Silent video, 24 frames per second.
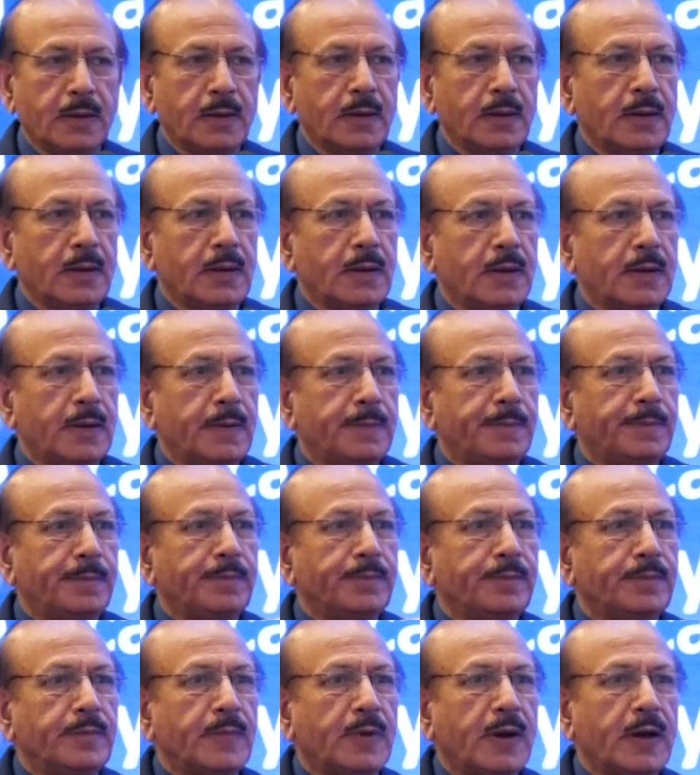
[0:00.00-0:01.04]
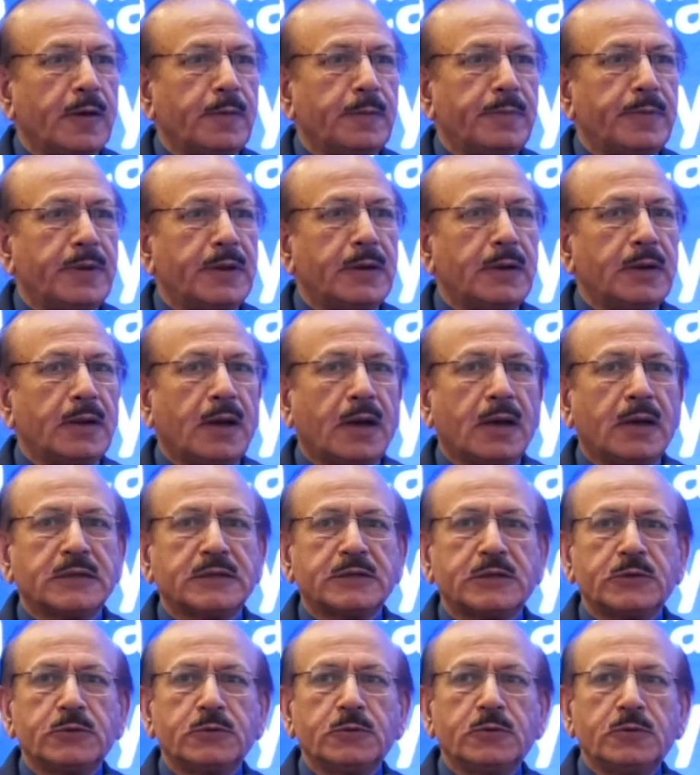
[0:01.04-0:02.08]
I have been
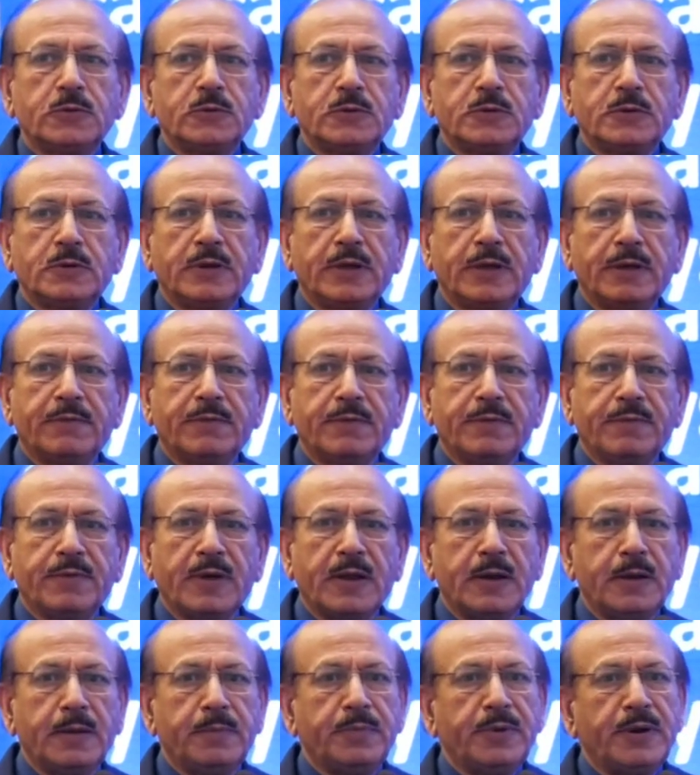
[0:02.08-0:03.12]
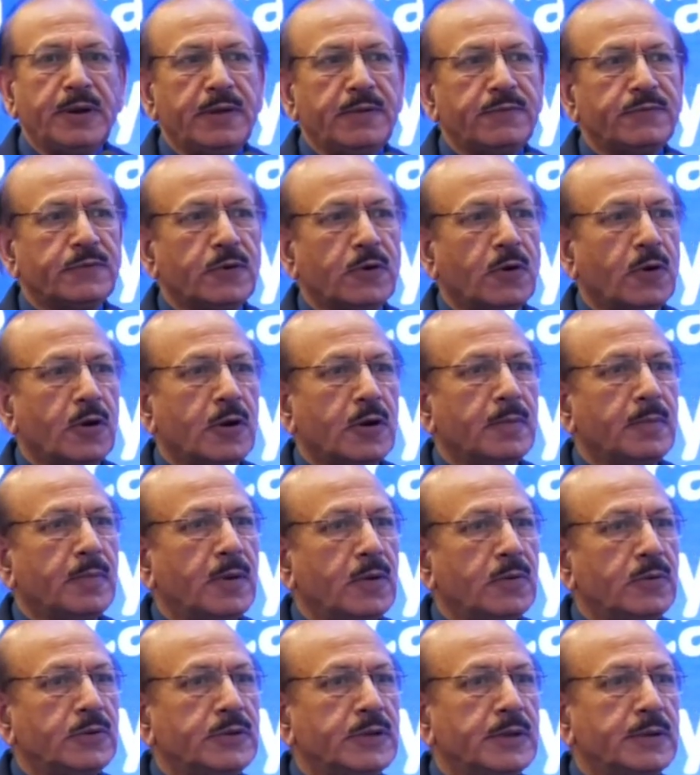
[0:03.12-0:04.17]
asked to give a very brief talk
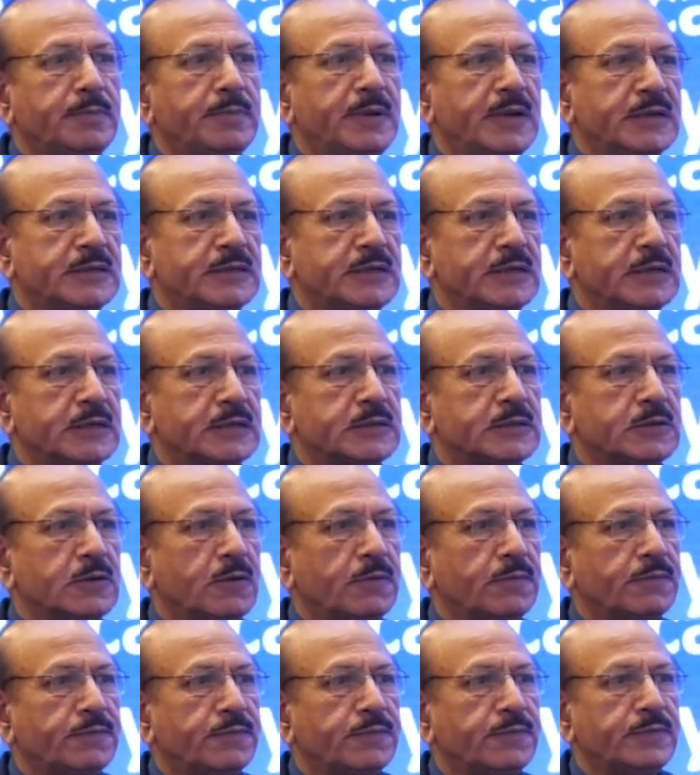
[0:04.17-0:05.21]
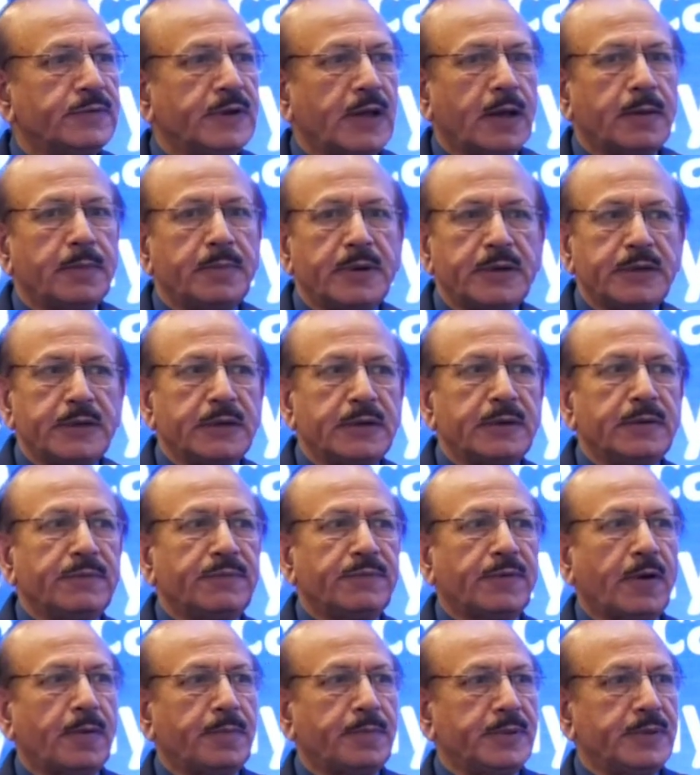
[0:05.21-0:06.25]
about the basics of diabetic
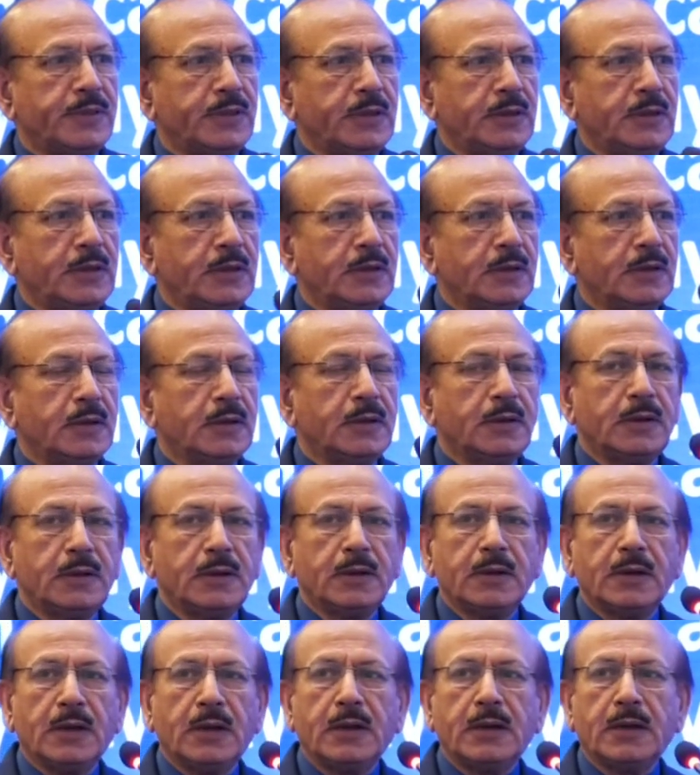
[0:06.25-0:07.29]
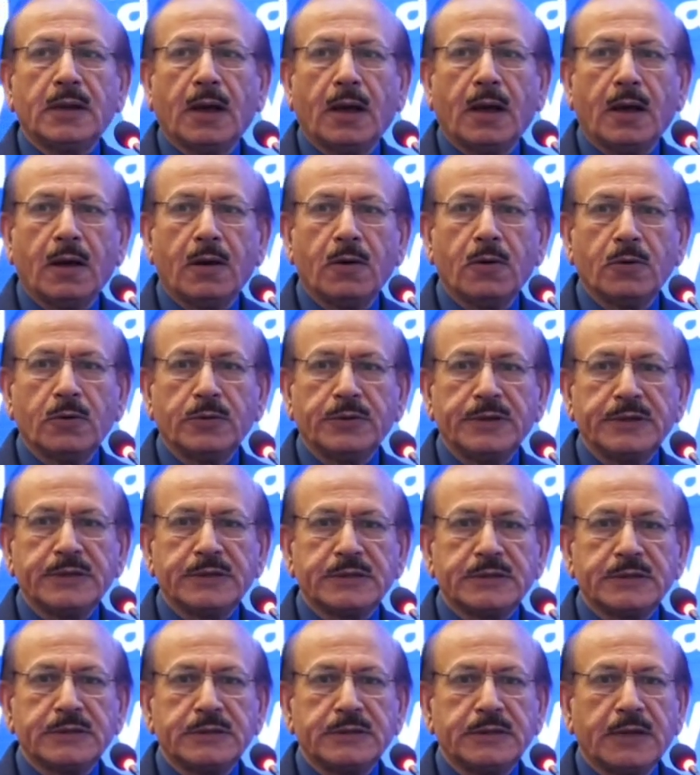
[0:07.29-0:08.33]
nephropathy and how
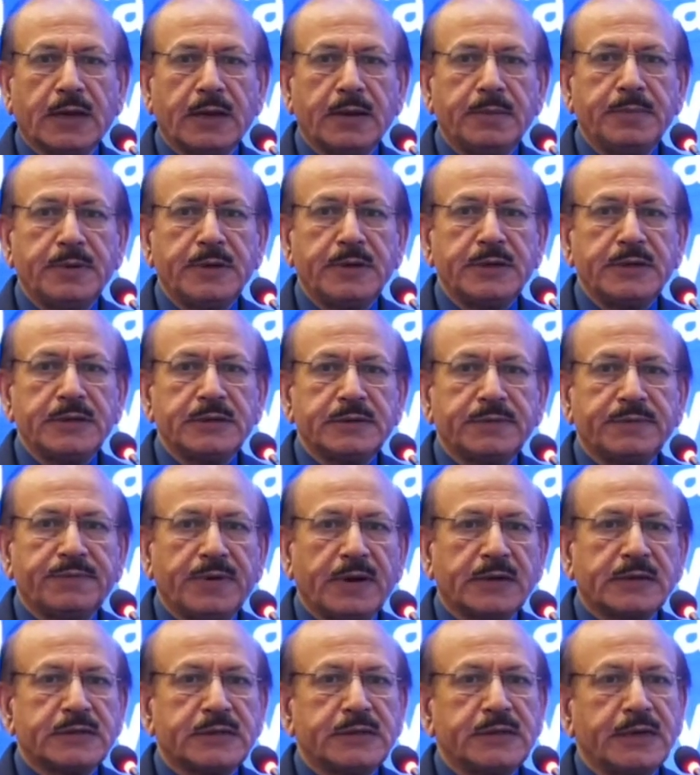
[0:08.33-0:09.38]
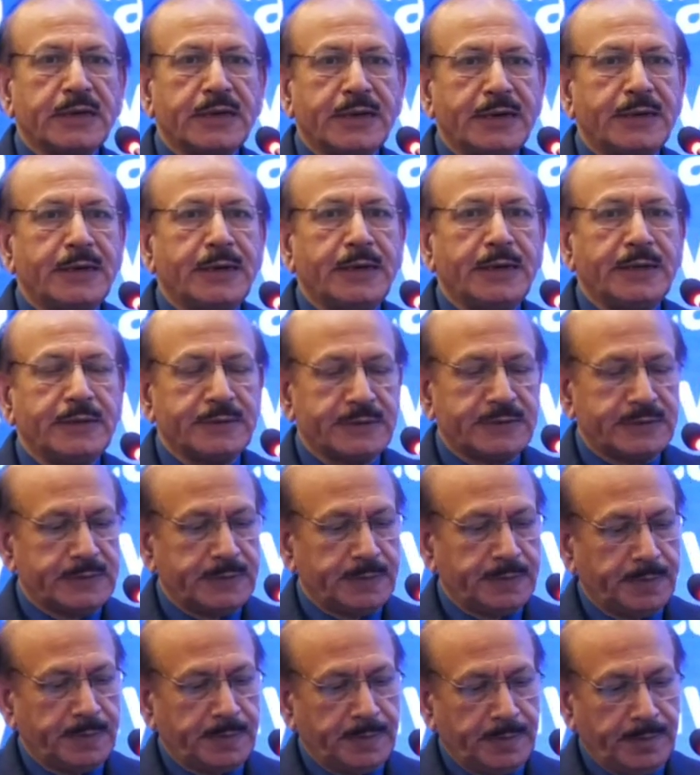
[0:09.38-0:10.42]
this diabetes affects the
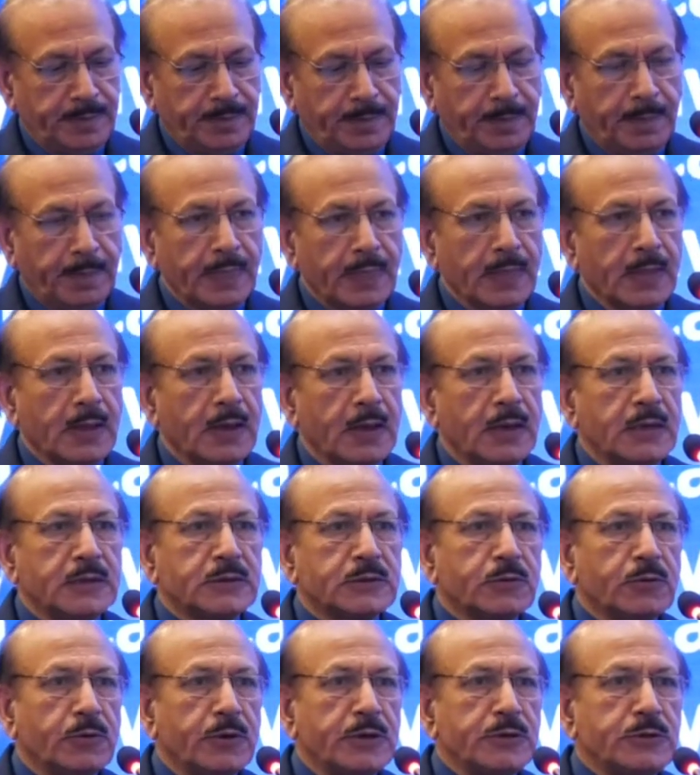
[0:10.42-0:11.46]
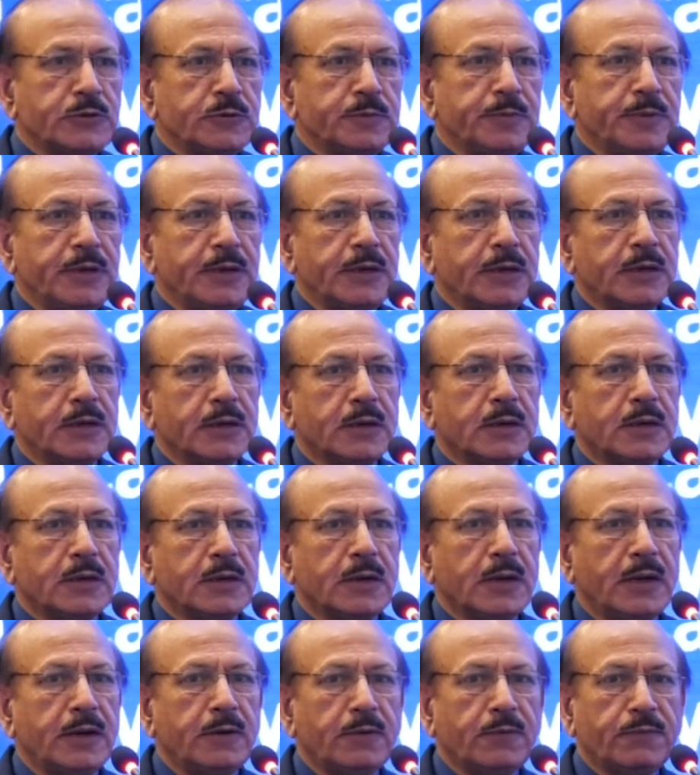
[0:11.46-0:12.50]
kidneys. It's going to be a kind